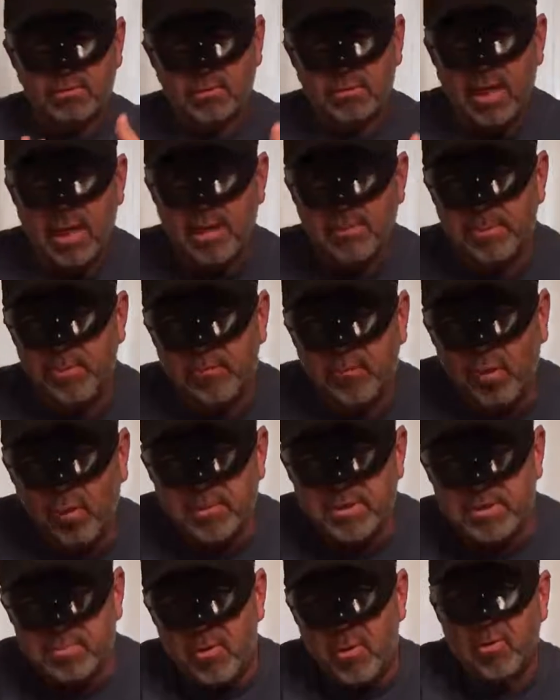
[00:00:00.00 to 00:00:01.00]
high
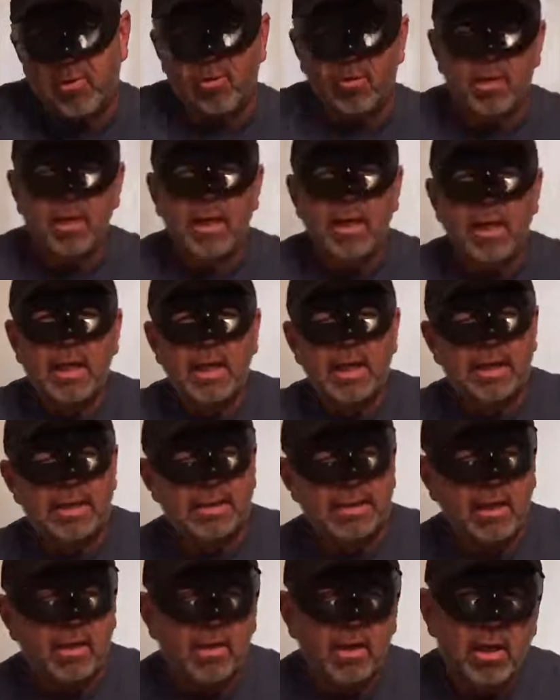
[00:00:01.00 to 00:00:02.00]
performance motor
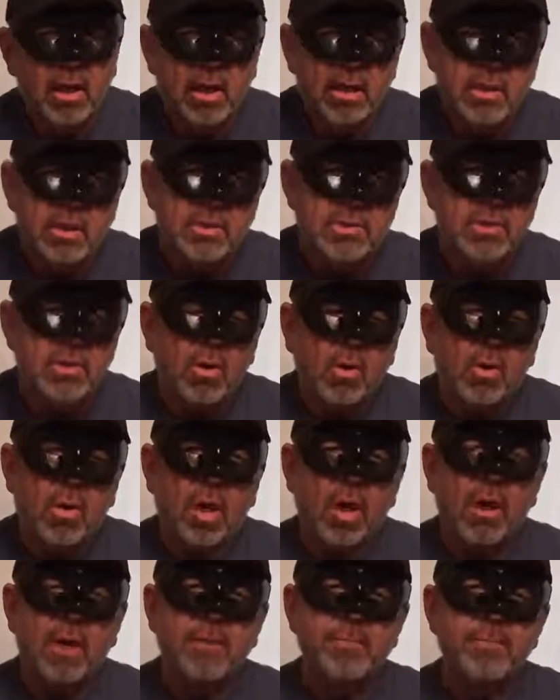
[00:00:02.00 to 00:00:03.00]
in there.
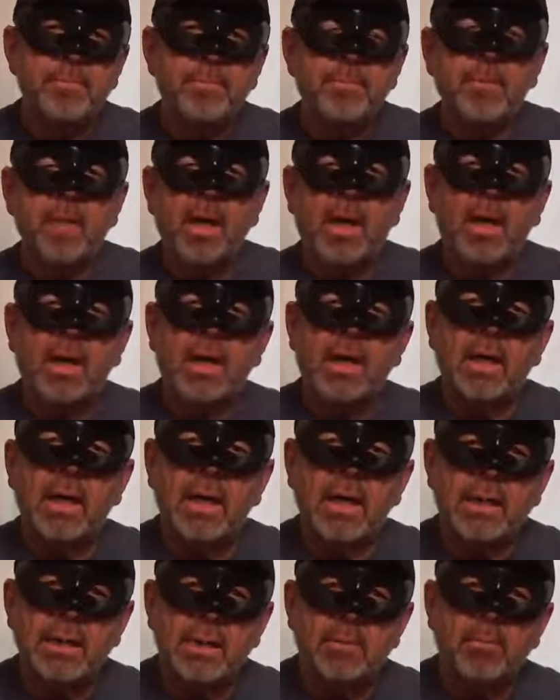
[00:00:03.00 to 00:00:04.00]
So.
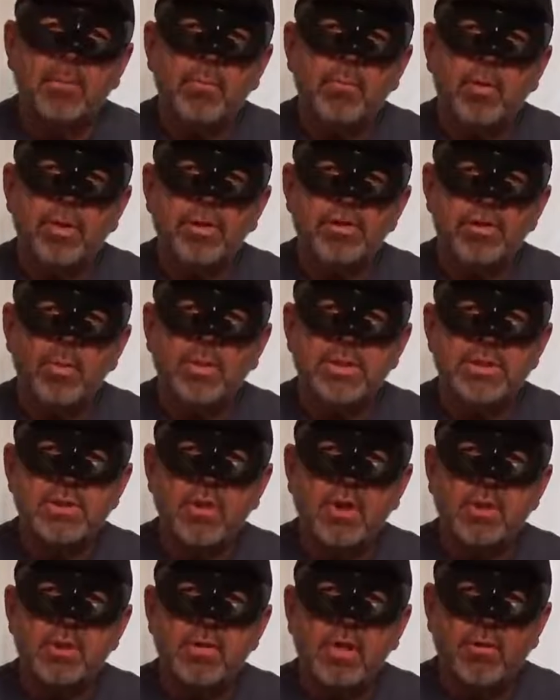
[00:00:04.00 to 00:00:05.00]
And then we
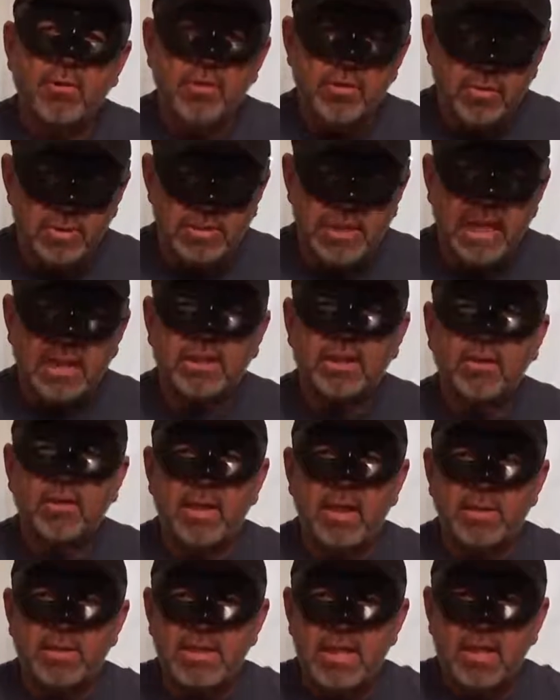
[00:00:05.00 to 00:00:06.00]
started, other units got there,
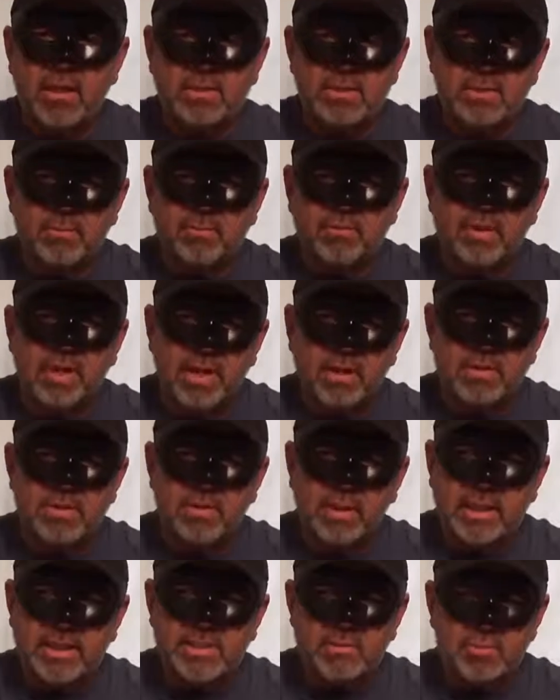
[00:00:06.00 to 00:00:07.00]
they set out some flares,
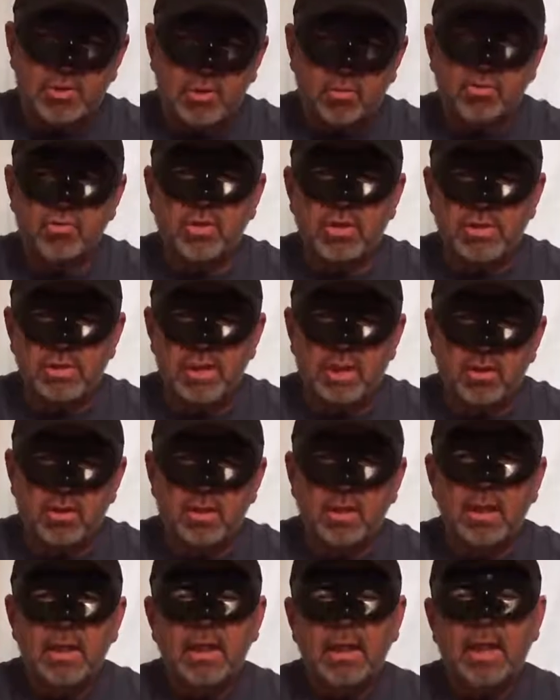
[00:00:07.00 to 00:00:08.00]
we got some tow trucks
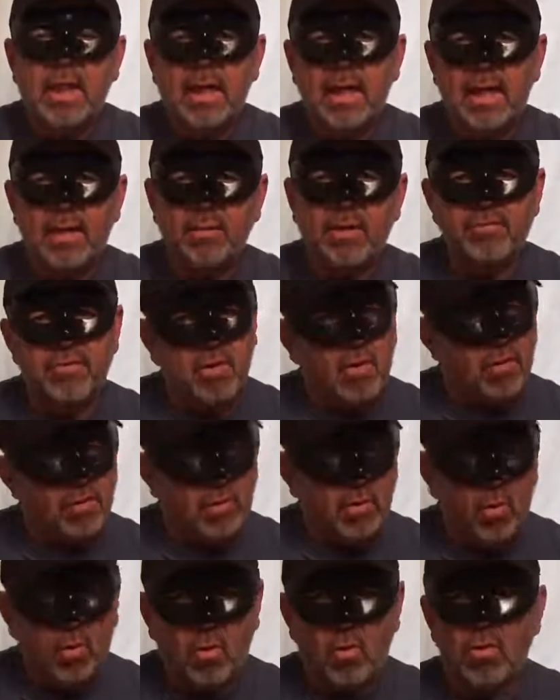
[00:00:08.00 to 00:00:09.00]
there, and we have to call the
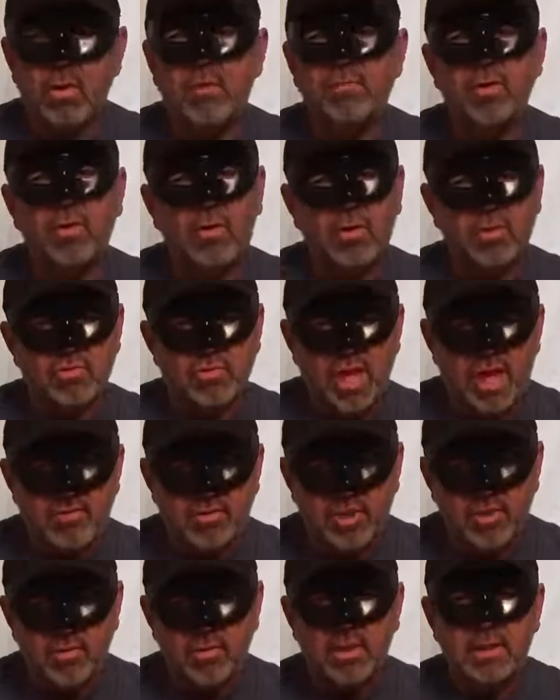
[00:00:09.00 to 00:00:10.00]
coroner, we have to call a
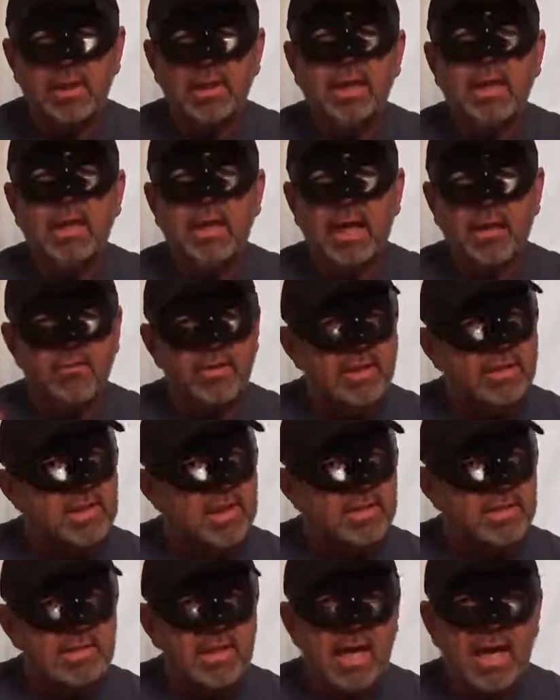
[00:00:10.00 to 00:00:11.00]
traffic unit. Everything
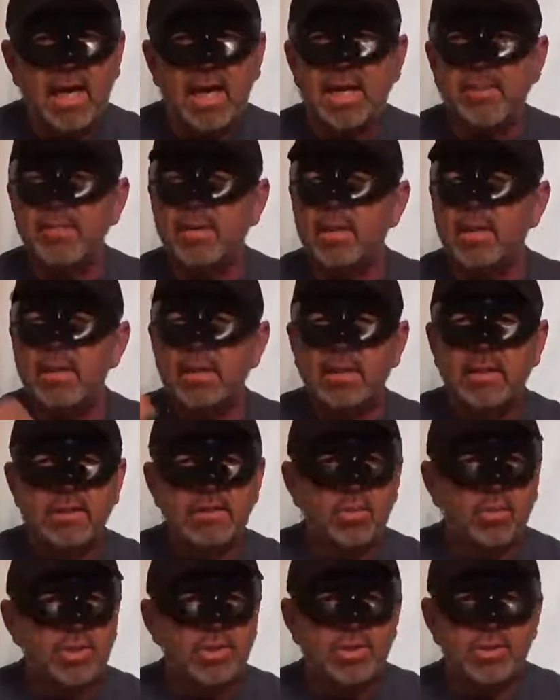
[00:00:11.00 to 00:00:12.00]
takes time,
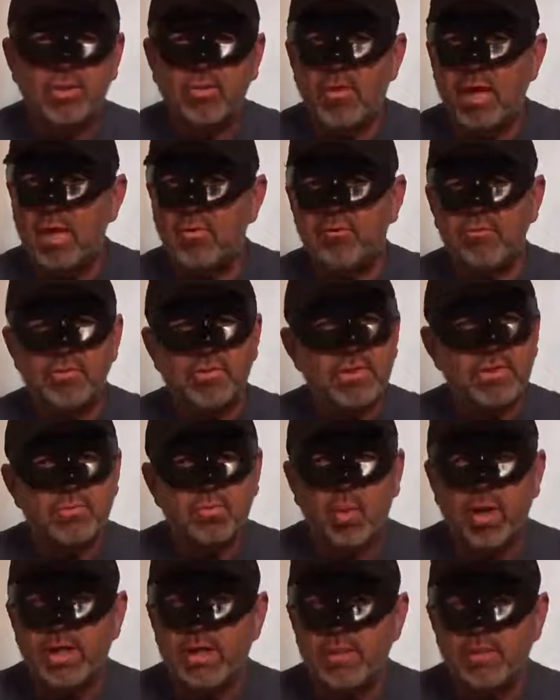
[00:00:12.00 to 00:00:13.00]
so we stood around for just
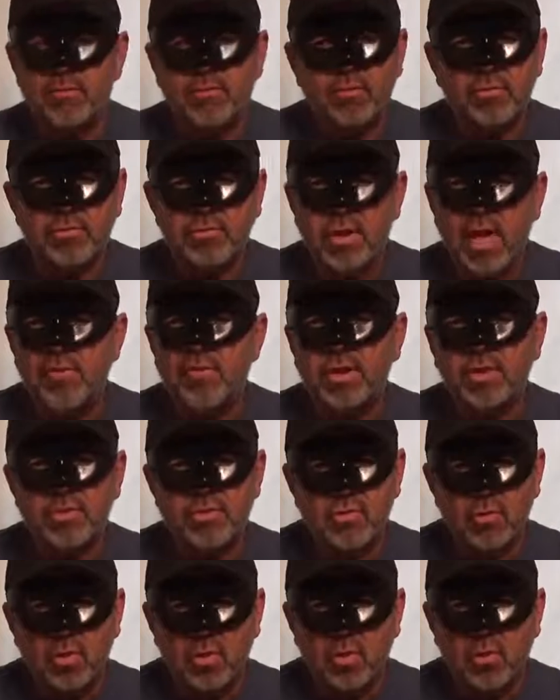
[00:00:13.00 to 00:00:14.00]
waiting for traffic
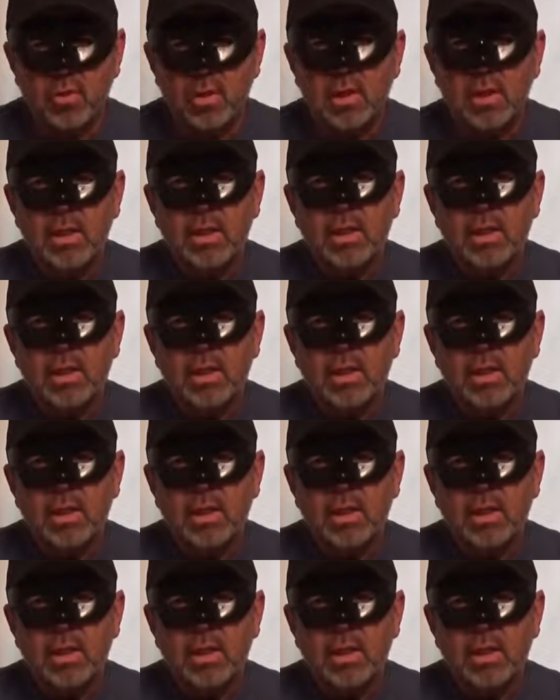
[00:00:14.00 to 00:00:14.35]
control,